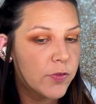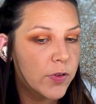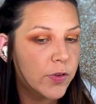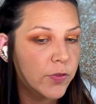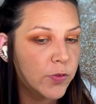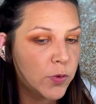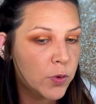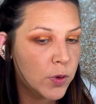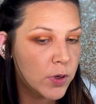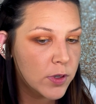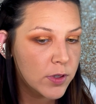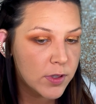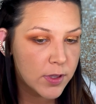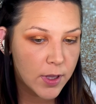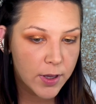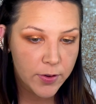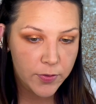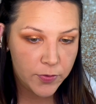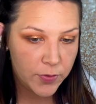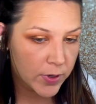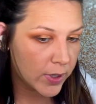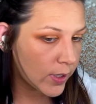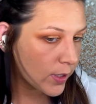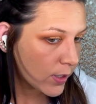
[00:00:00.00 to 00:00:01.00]
of course, that
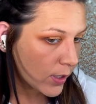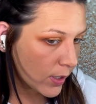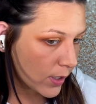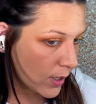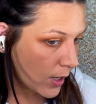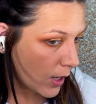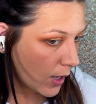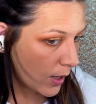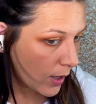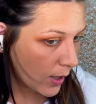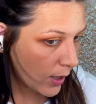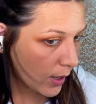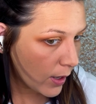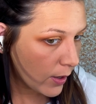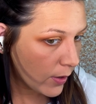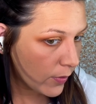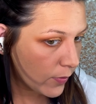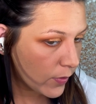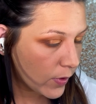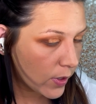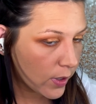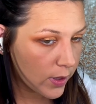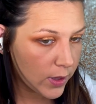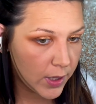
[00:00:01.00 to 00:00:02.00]
friend did not
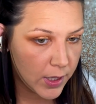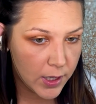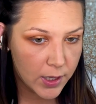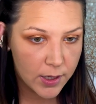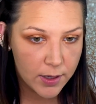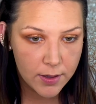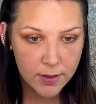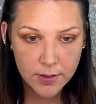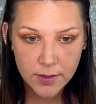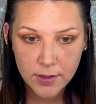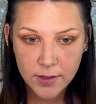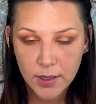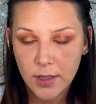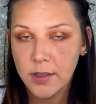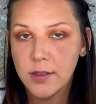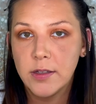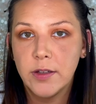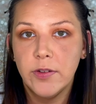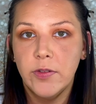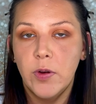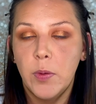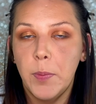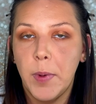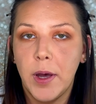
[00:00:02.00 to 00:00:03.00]
have the
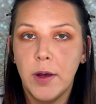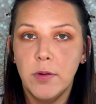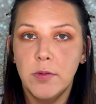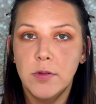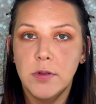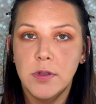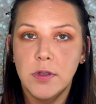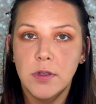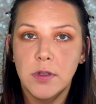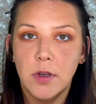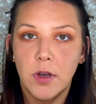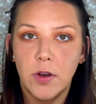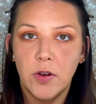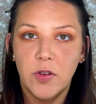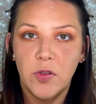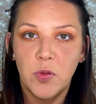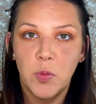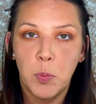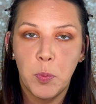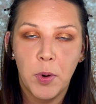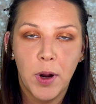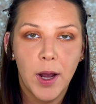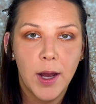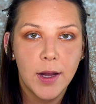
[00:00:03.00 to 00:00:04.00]
extensive amounts
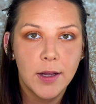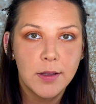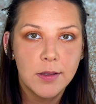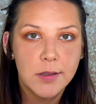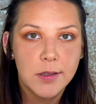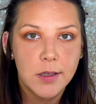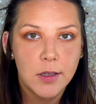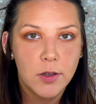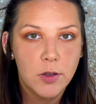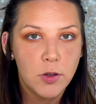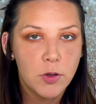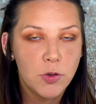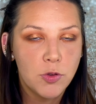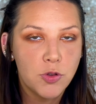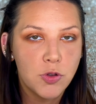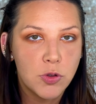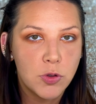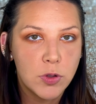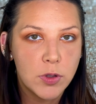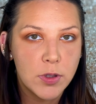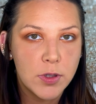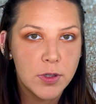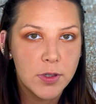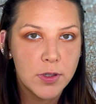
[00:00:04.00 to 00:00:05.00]
of bronze and
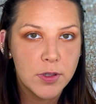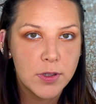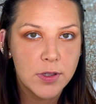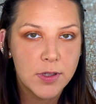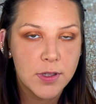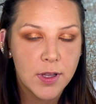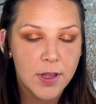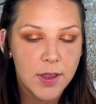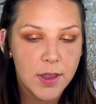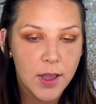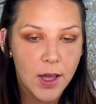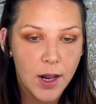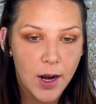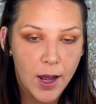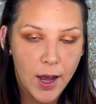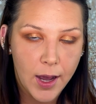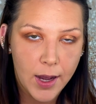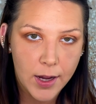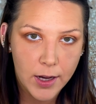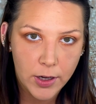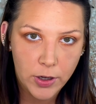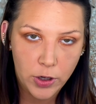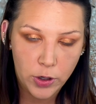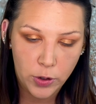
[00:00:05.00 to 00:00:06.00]
neutrals that
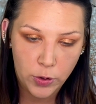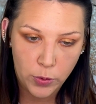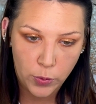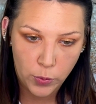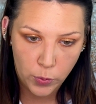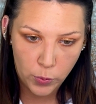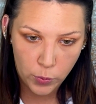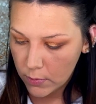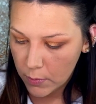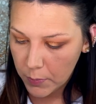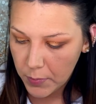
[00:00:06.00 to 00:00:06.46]
I do.